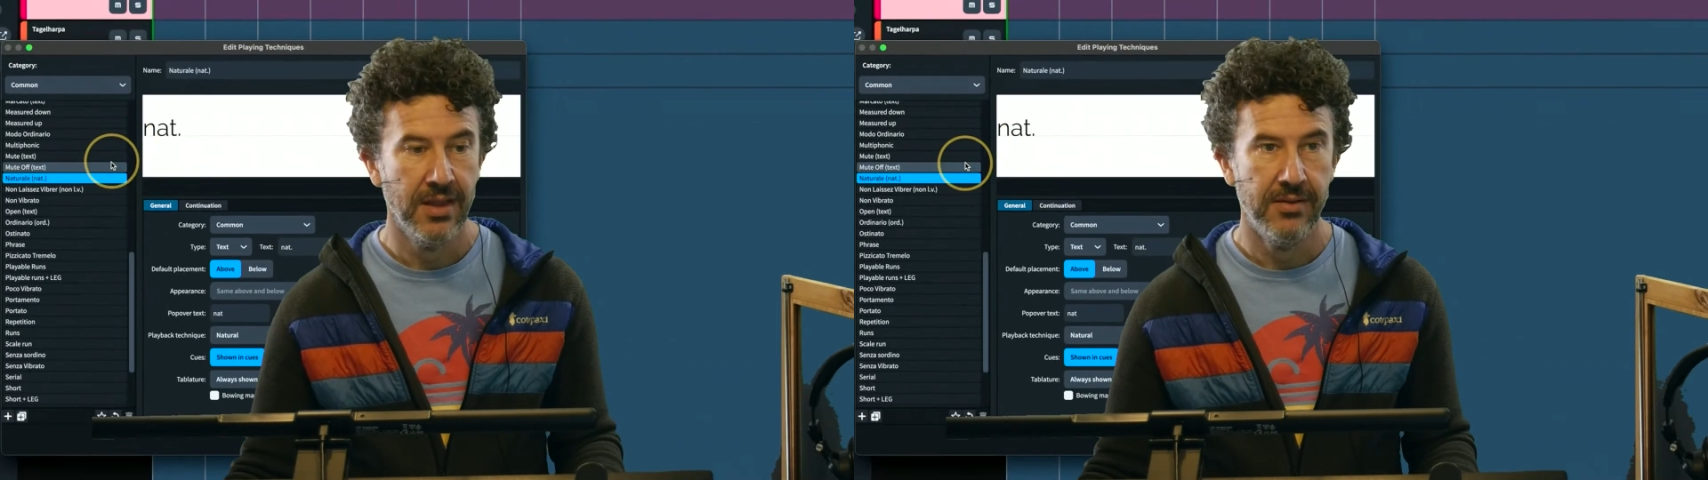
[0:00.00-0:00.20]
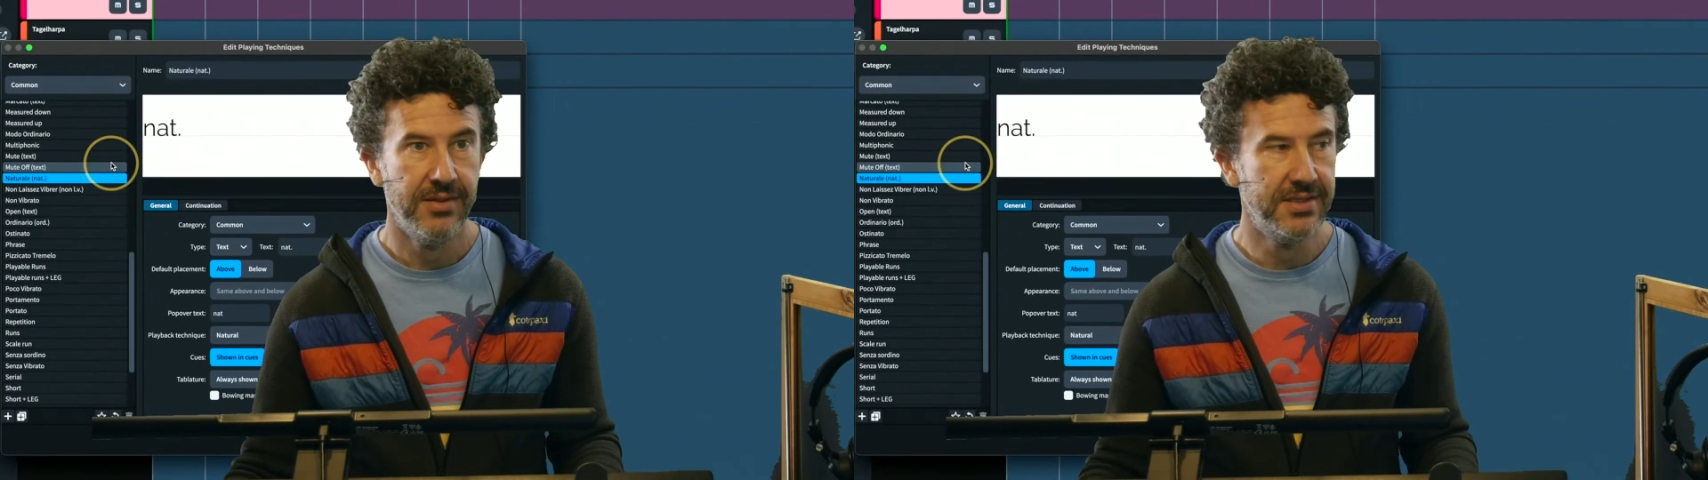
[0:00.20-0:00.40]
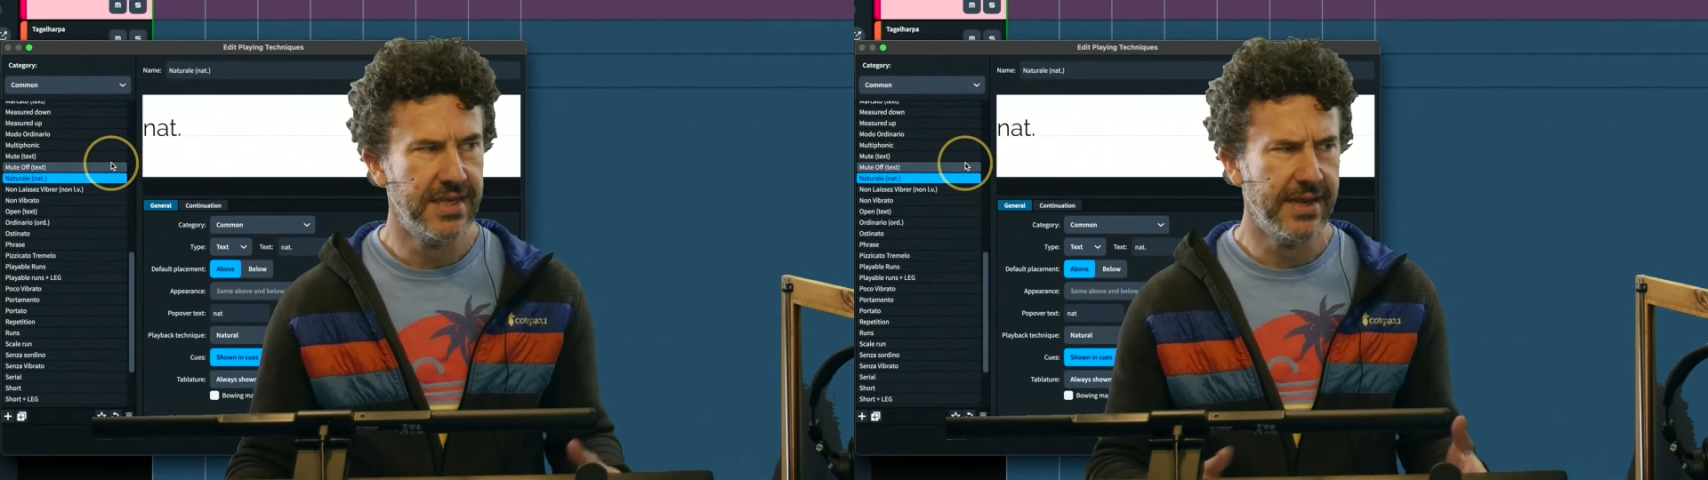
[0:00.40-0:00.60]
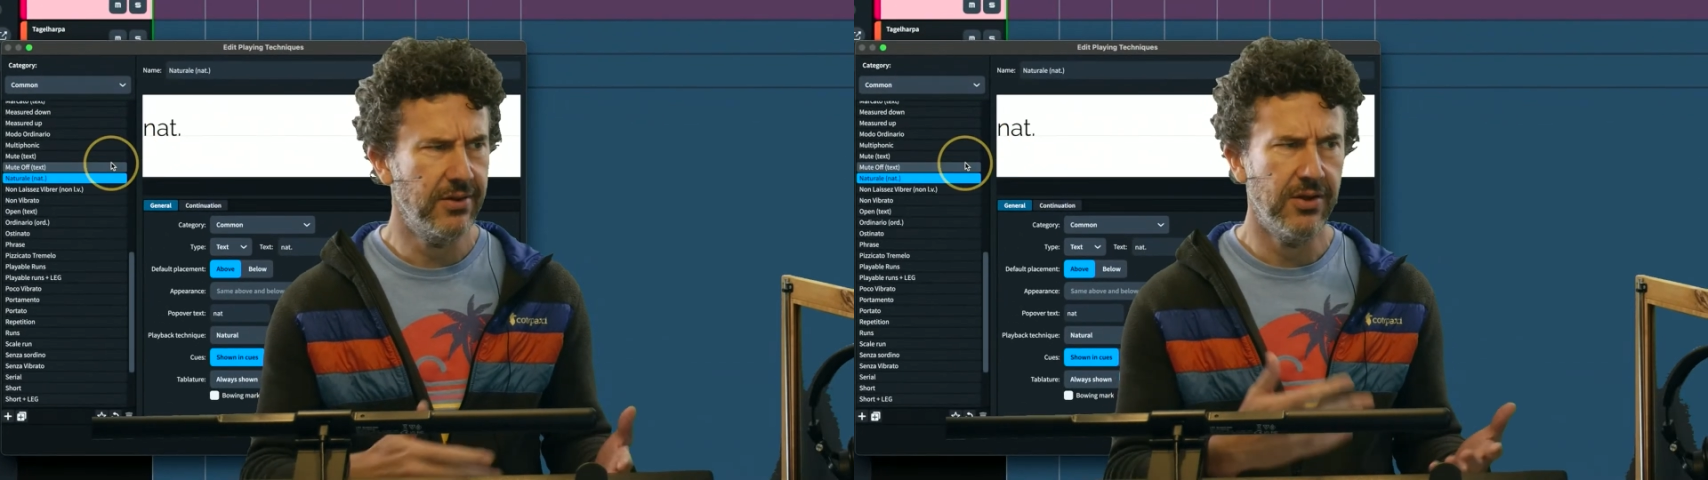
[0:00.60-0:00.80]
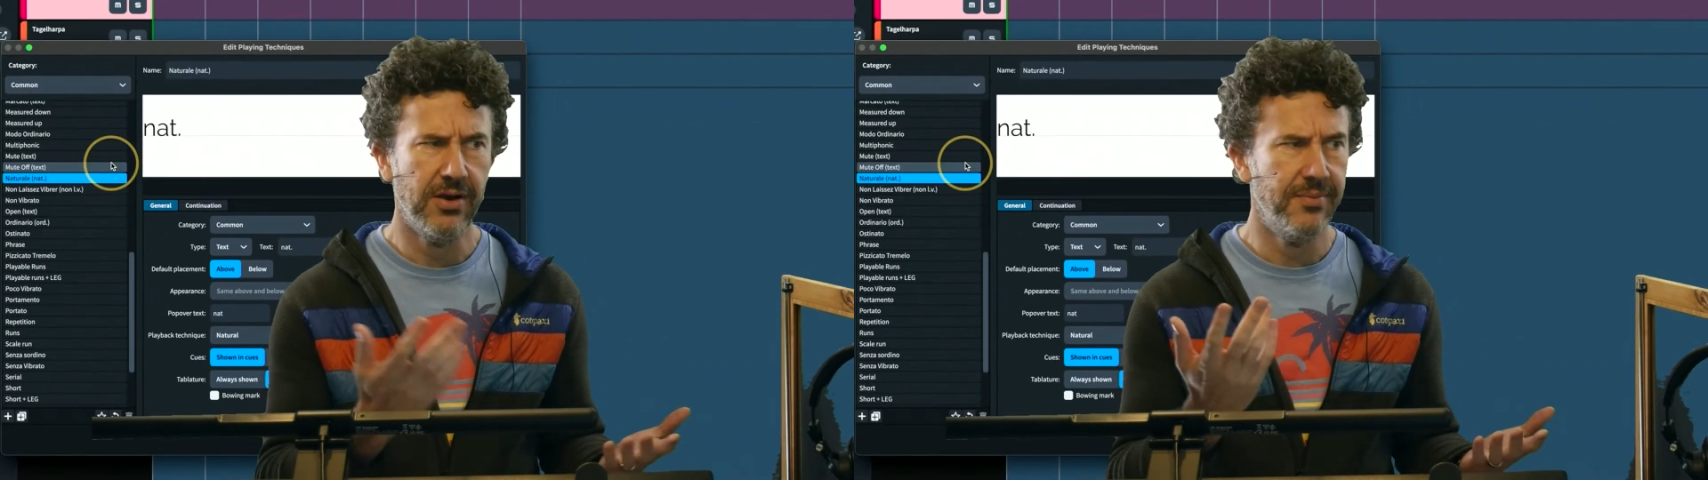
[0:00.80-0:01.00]
The
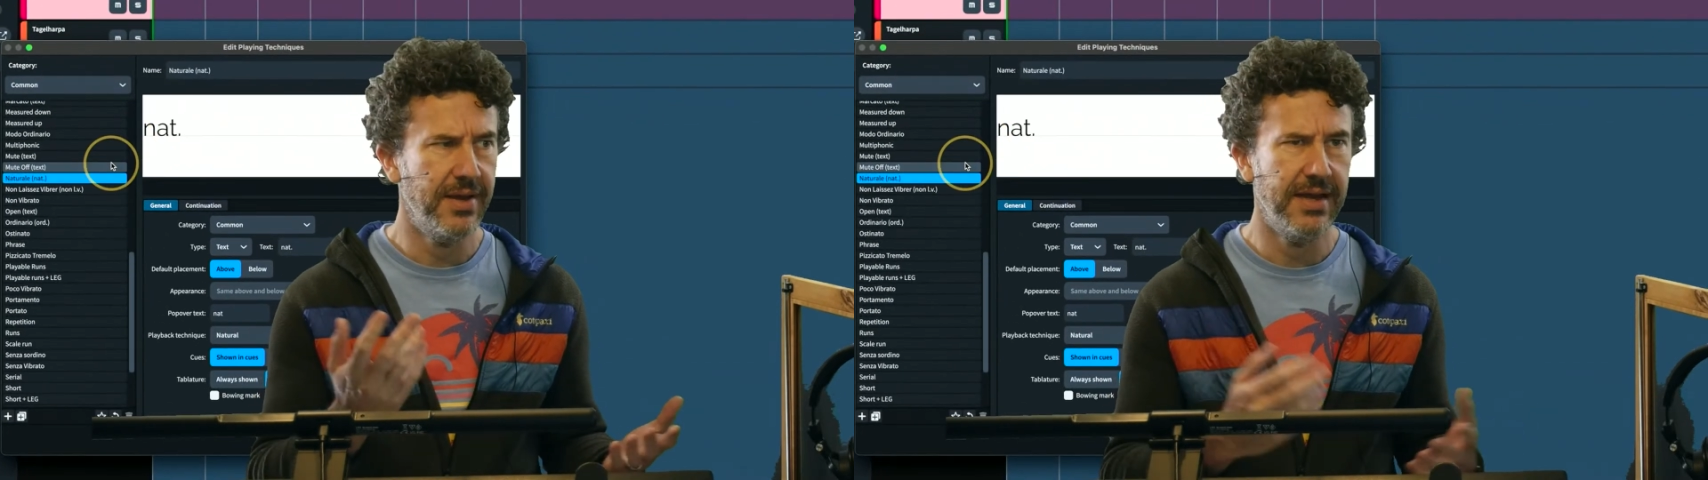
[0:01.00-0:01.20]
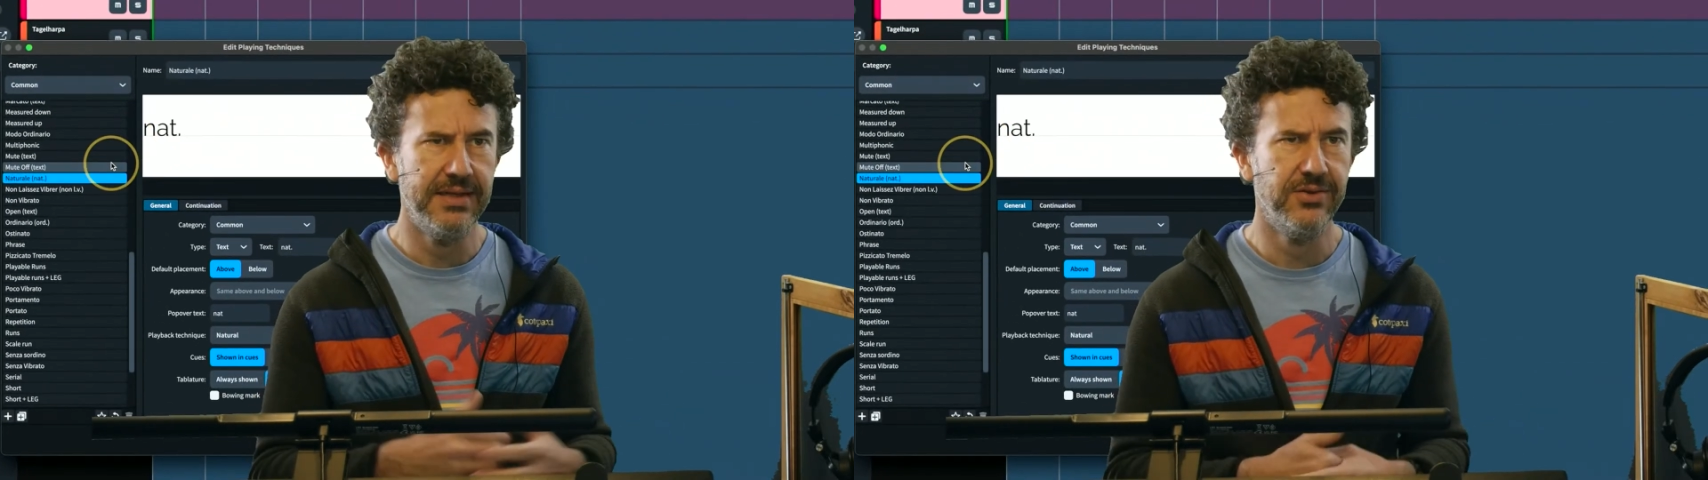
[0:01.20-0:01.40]
Tagelharpa has